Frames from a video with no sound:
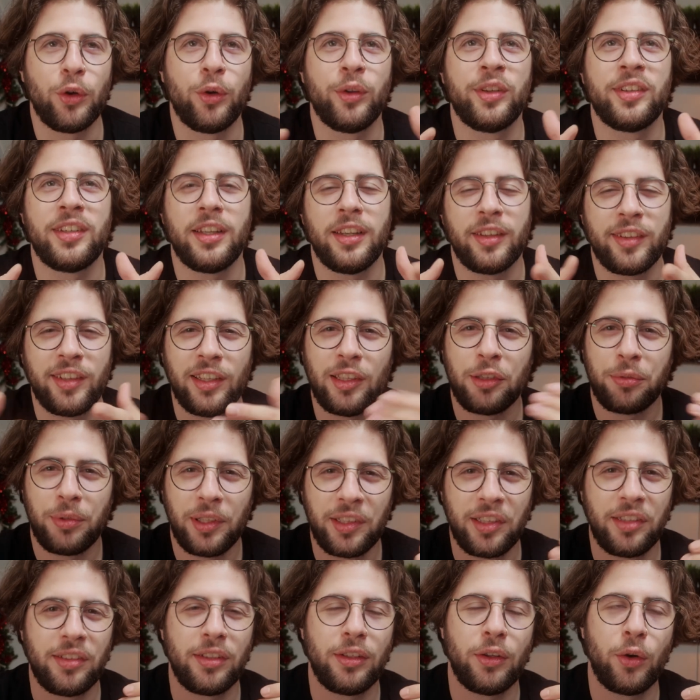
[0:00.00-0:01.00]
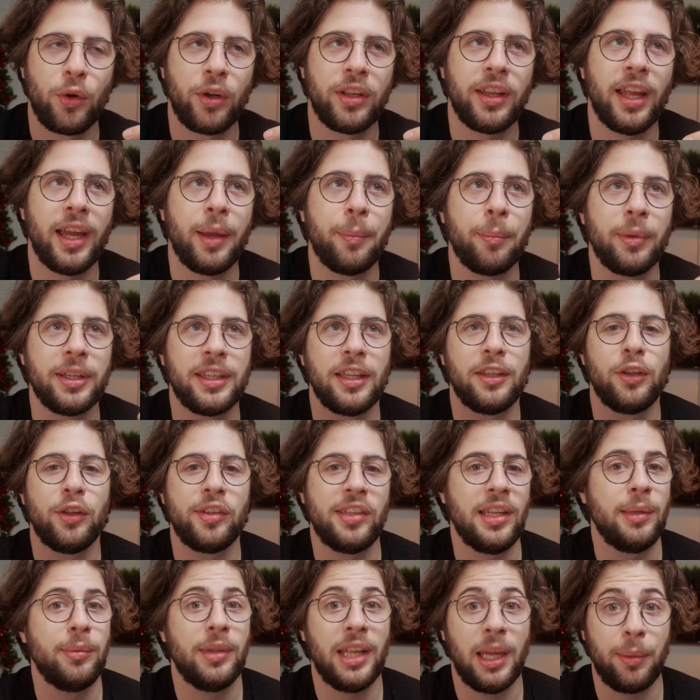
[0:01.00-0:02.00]
still 6 weeks is a long time, but at the
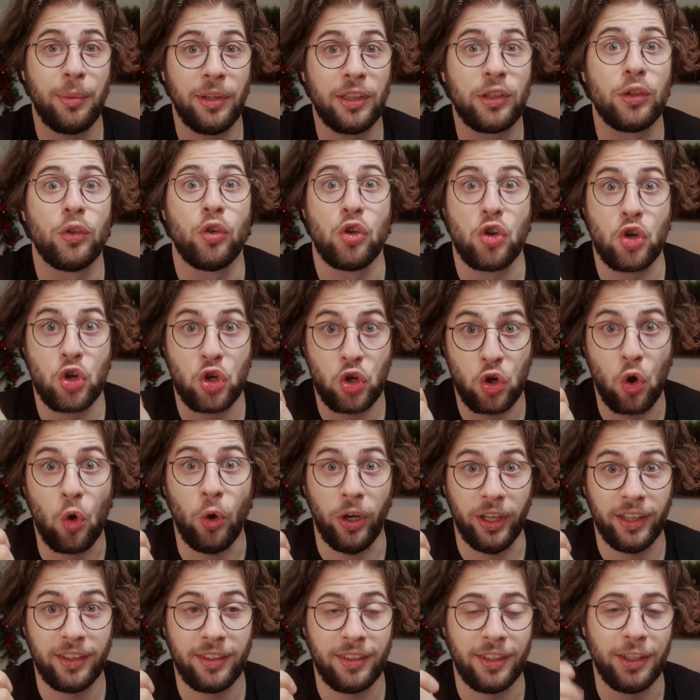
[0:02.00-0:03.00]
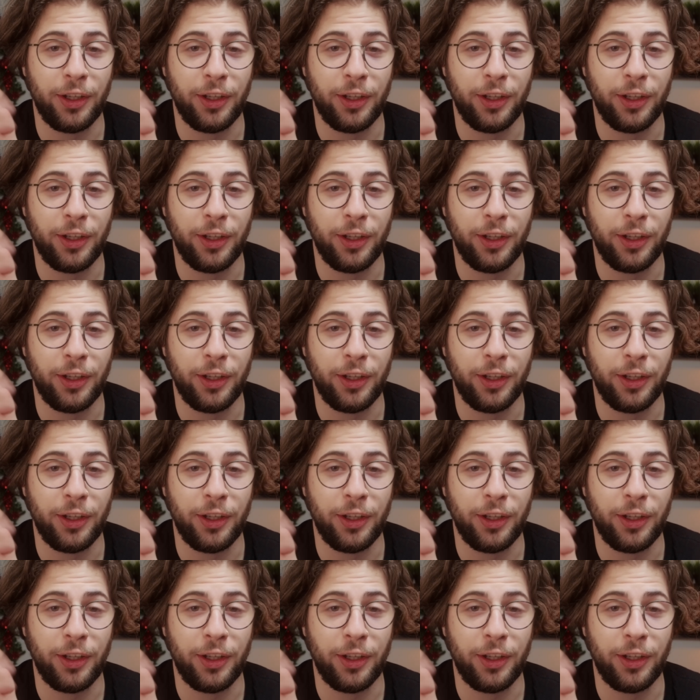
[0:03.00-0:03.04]
same time it's short,